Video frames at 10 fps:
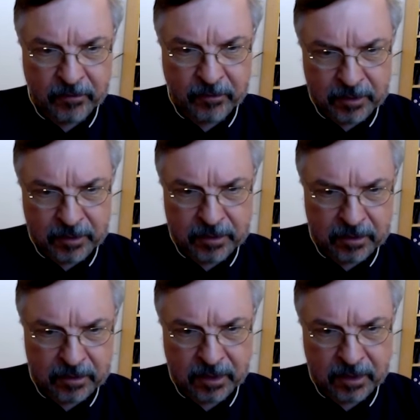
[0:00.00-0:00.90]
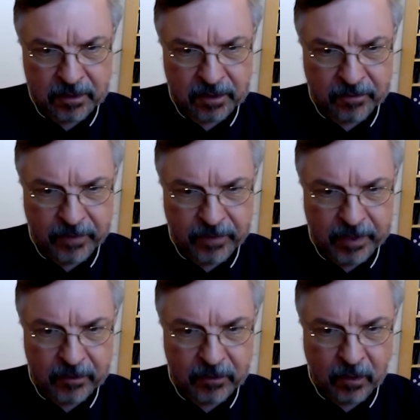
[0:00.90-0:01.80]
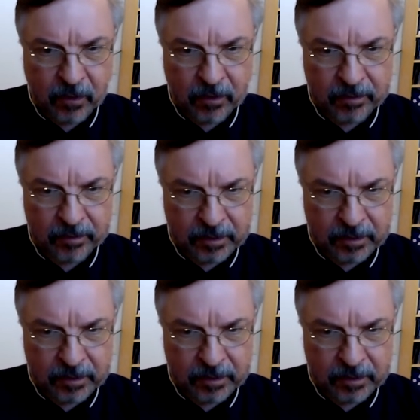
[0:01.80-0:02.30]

of mesothelial cells are fine and long